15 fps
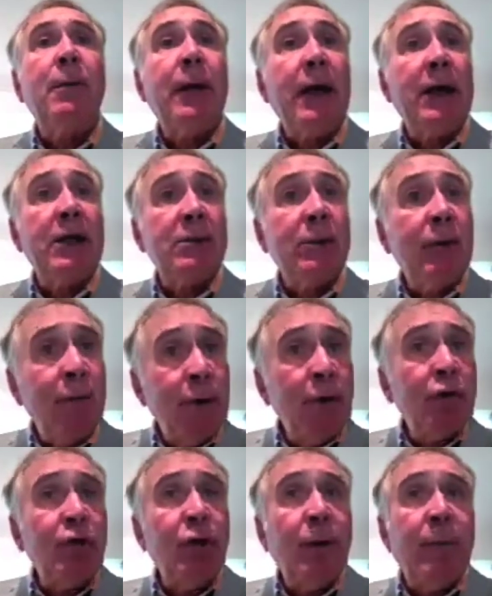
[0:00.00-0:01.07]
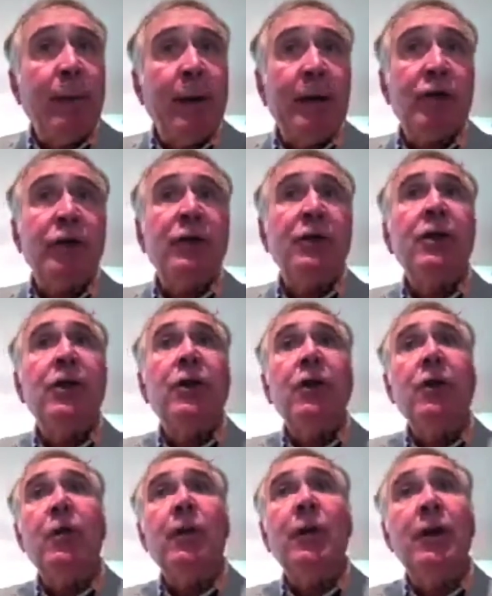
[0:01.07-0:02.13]
did plasma infusion to a patient
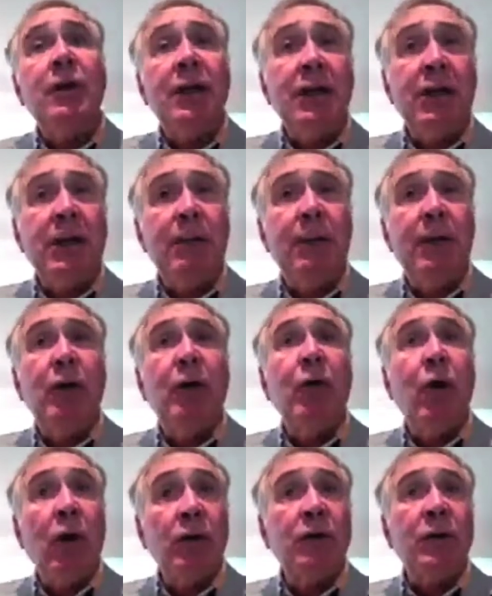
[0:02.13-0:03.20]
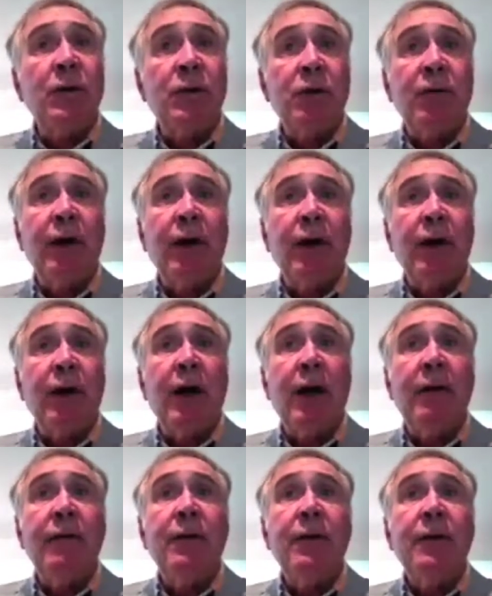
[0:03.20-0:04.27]
with TTP who also
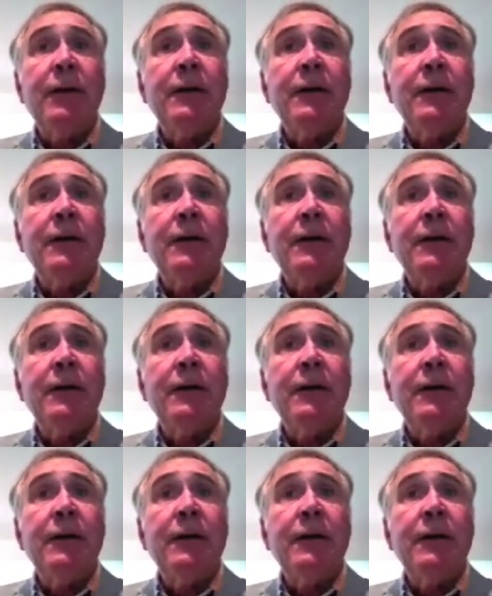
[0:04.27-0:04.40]
survived.